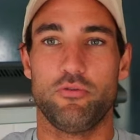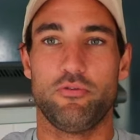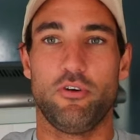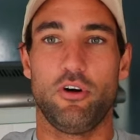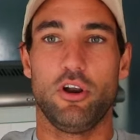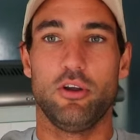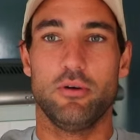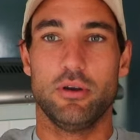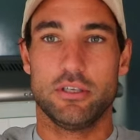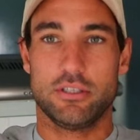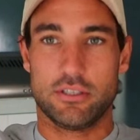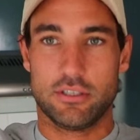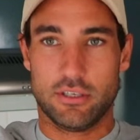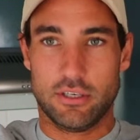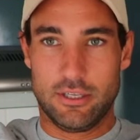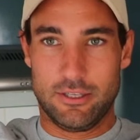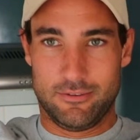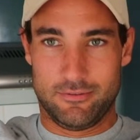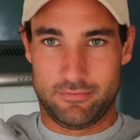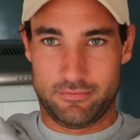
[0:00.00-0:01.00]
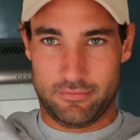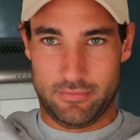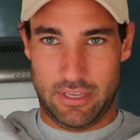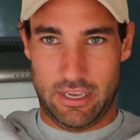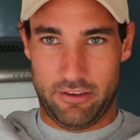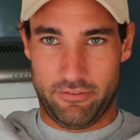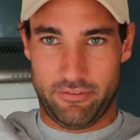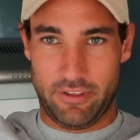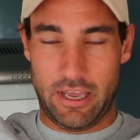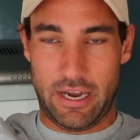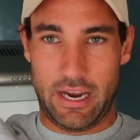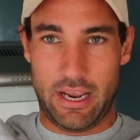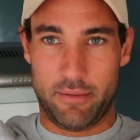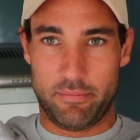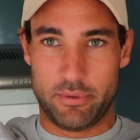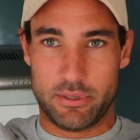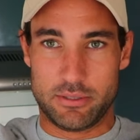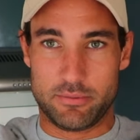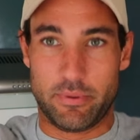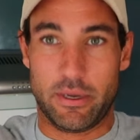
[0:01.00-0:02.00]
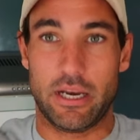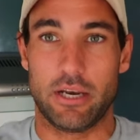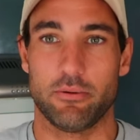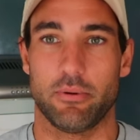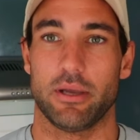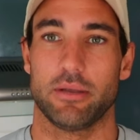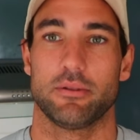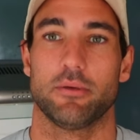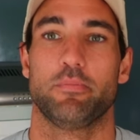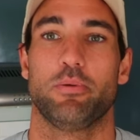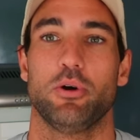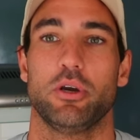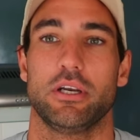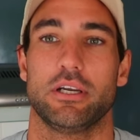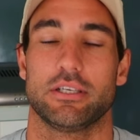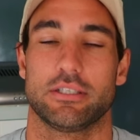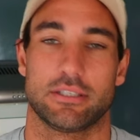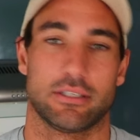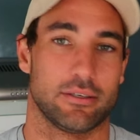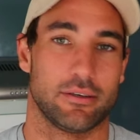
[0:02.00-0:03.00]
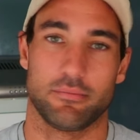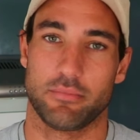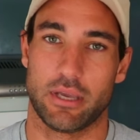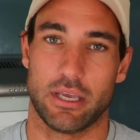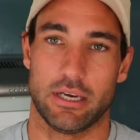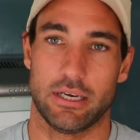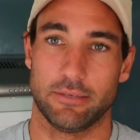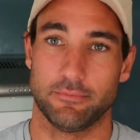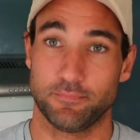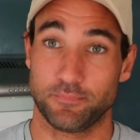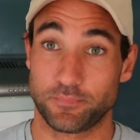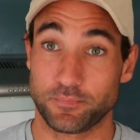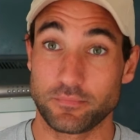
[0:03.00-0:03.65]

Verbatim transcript: followers if that happens. But anyway, the point is, I'm kidding.